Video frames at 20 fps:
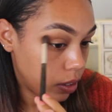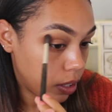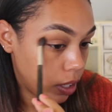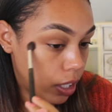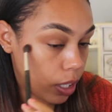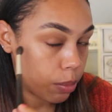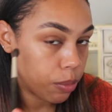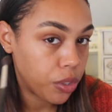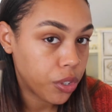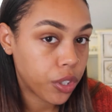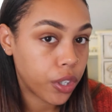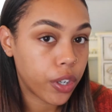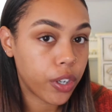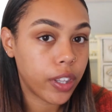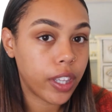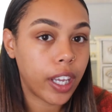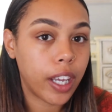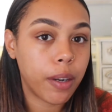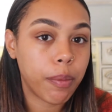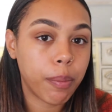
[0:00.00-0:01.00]
And I'm sure
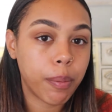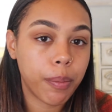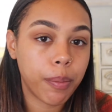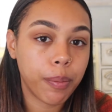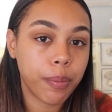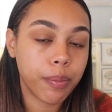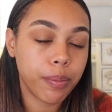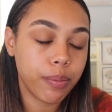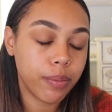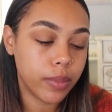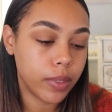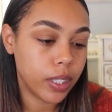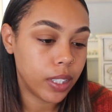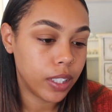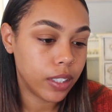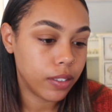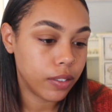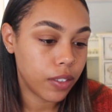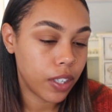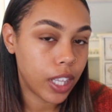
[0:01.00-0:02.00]
that
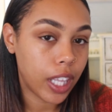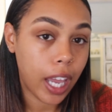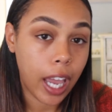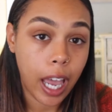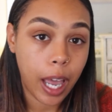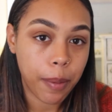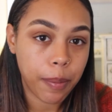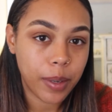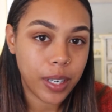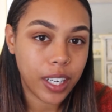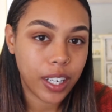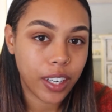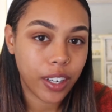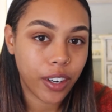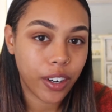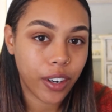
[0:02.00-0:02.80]
with that happening,